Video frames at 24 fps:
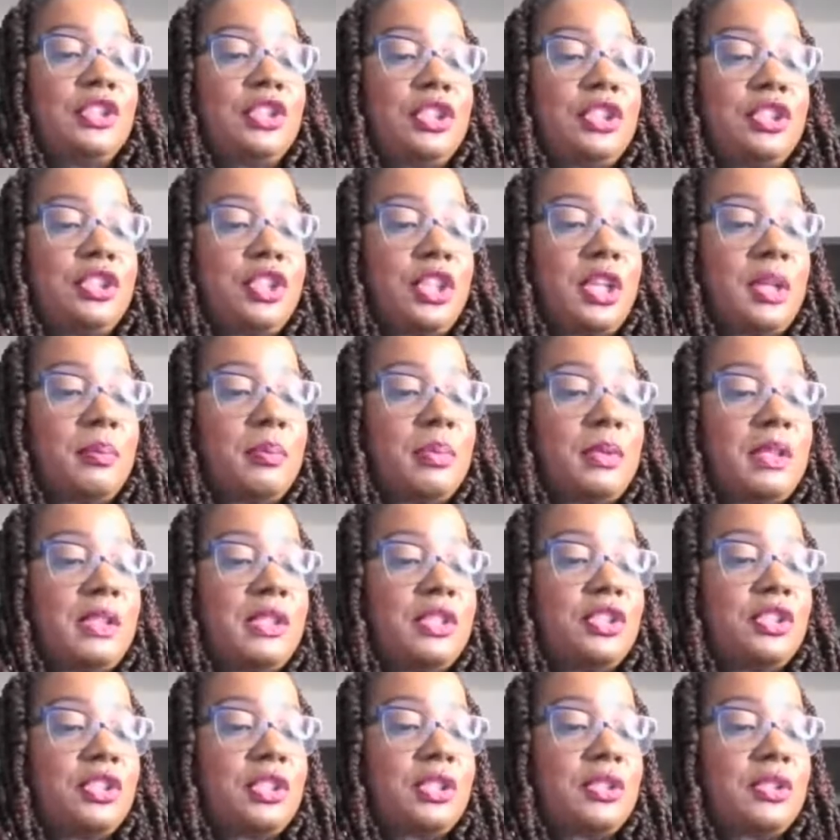she
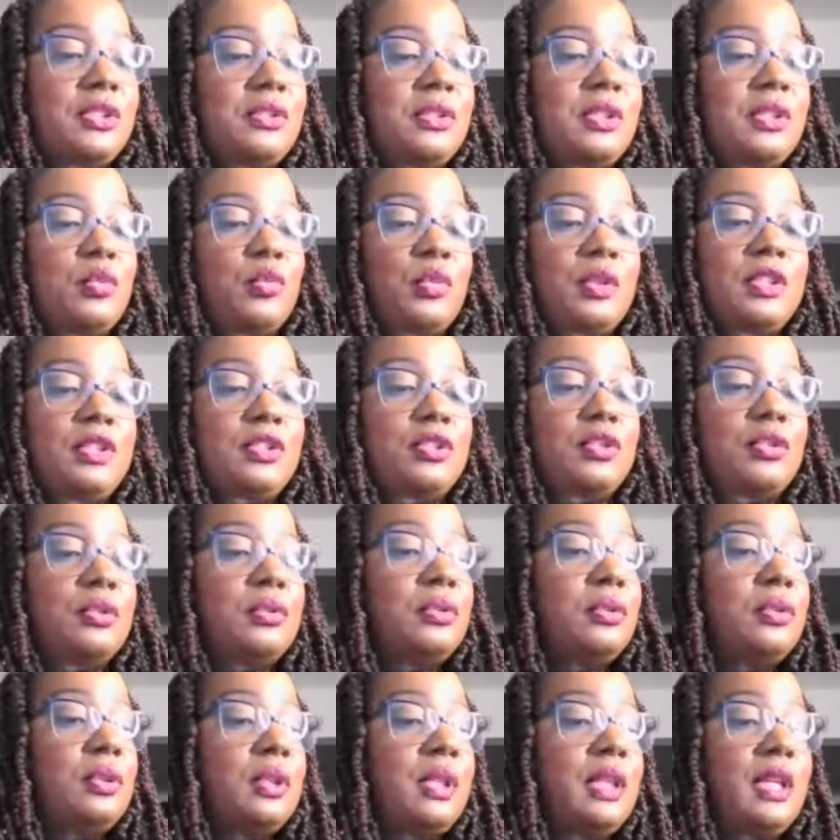championed gender and
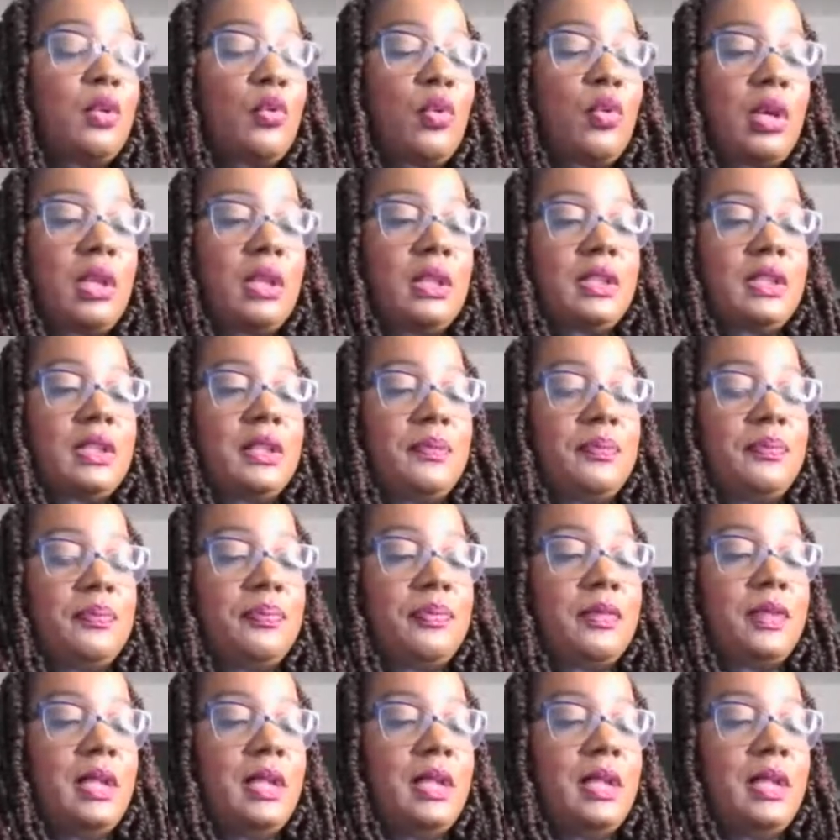racial equality,